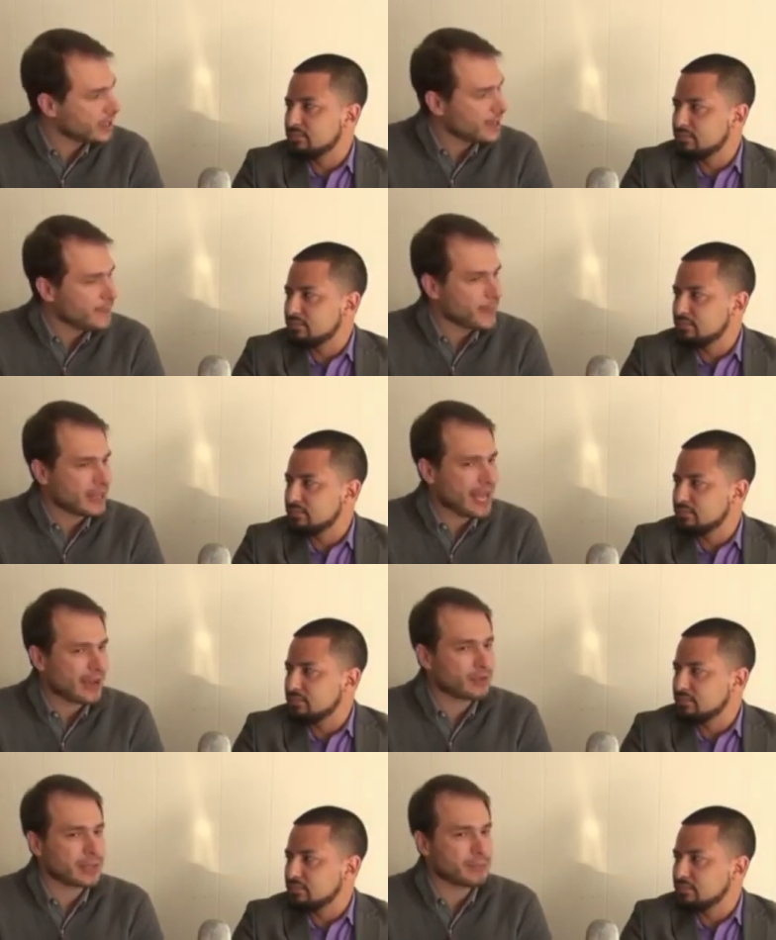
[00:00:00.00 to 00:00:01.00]
Speaker 1: And that
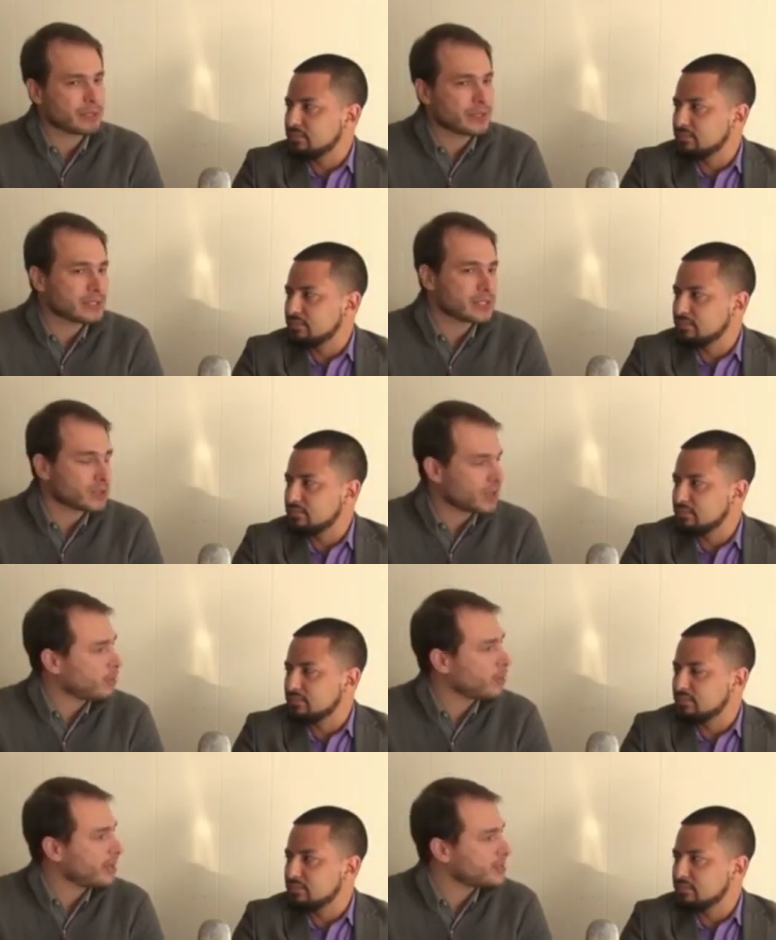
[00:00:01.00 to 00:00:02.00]
really built this incredible
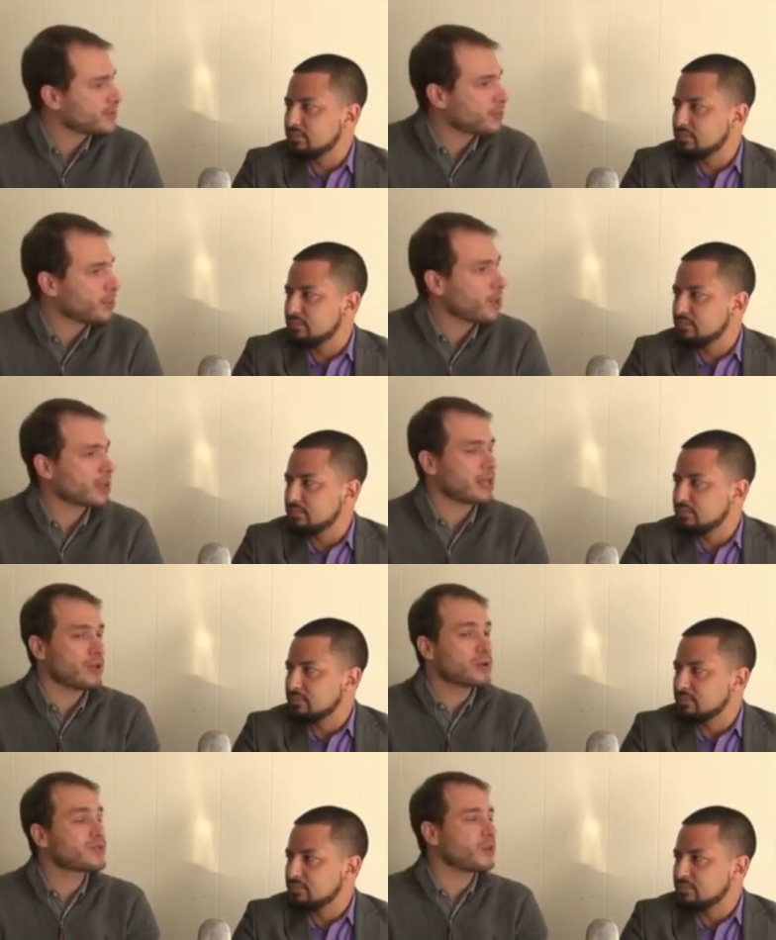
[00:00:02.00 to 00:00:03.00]
base of support. And then those
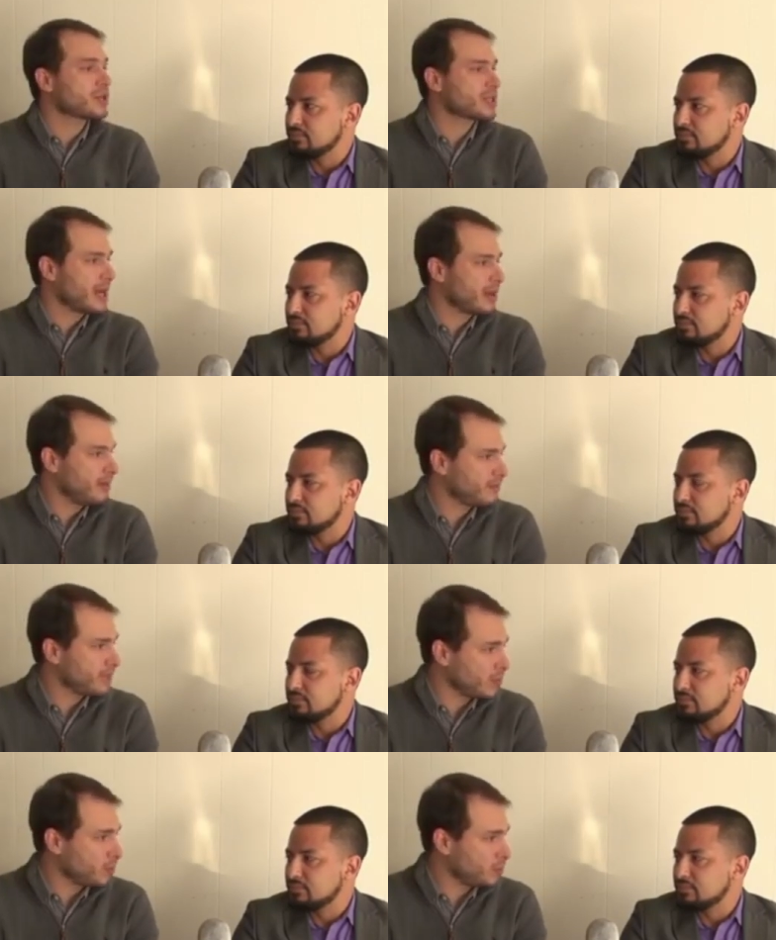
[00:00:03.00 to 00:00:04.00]
folks kind of, you
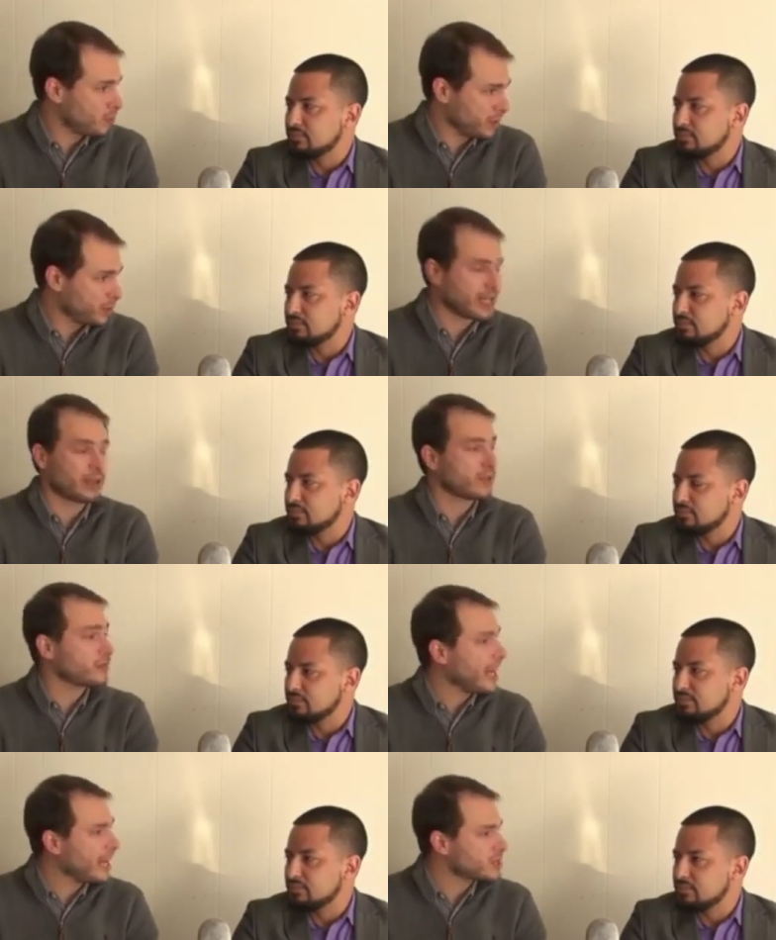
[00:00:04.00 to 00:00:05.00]
know, would go tell their
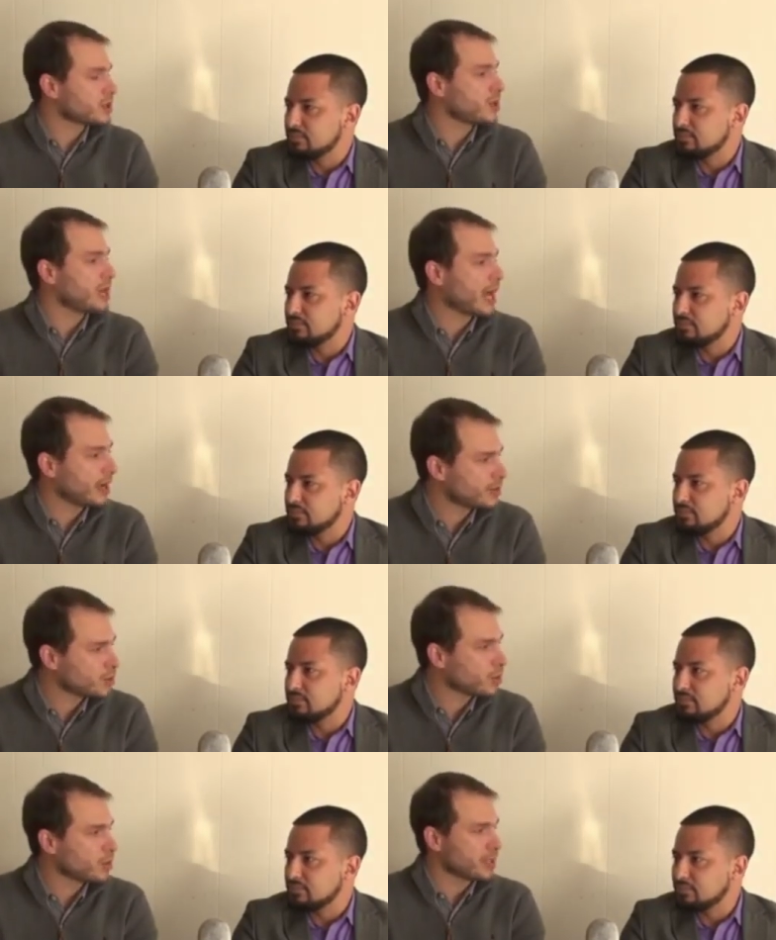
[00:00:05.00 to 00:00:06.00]
friends, would go knock on
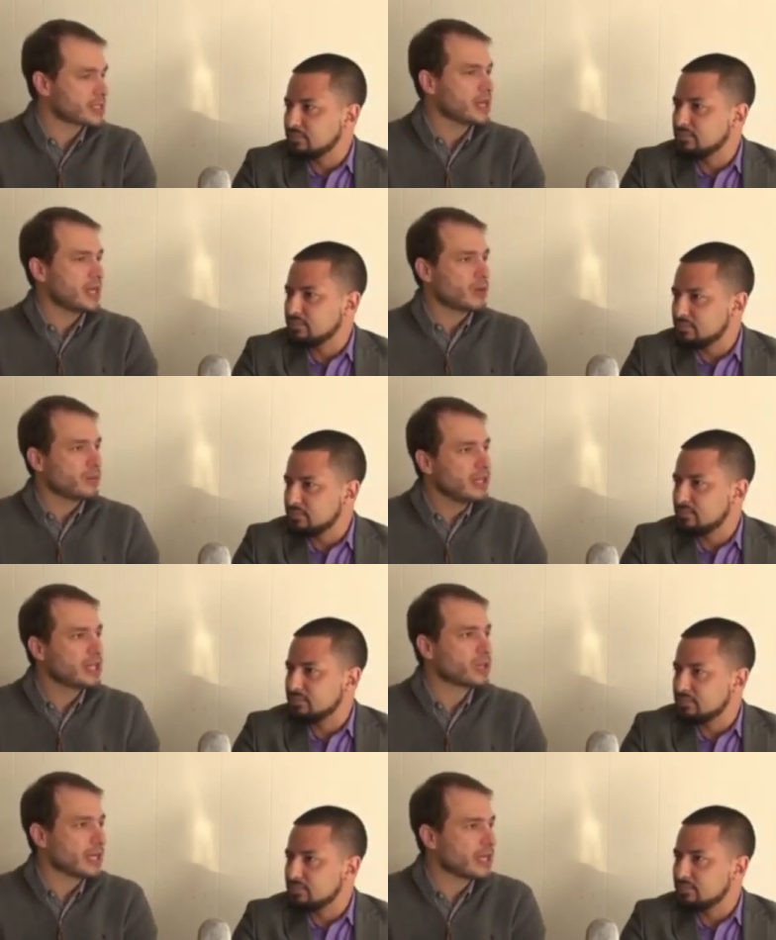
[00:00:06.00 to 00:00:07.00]
doors, really
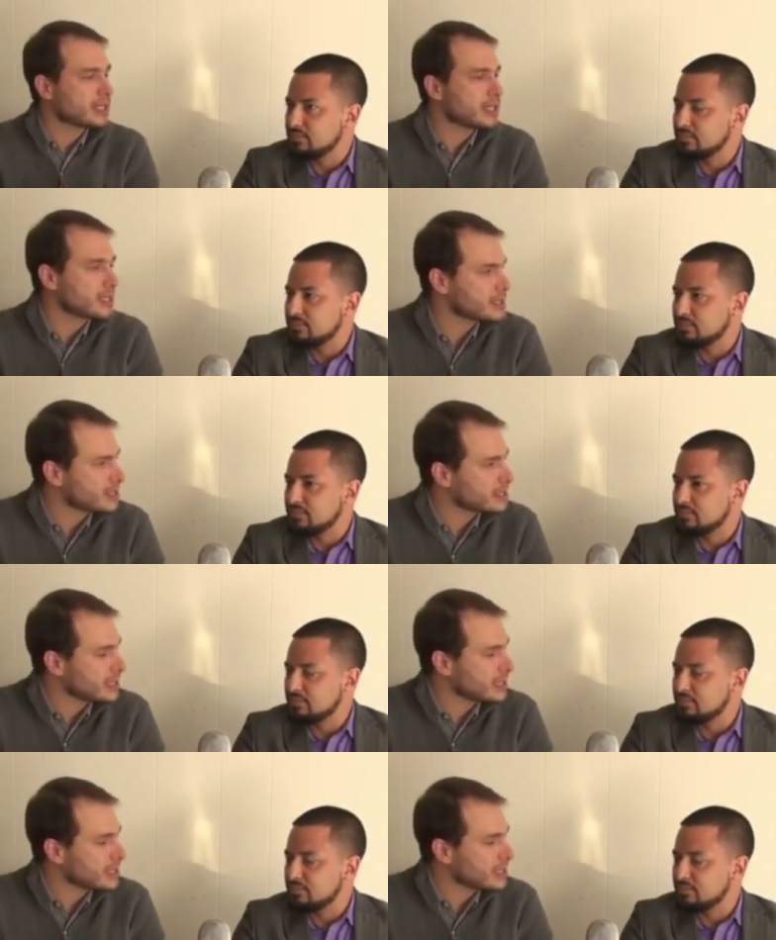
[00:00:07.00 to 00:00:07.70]
created this, this sense of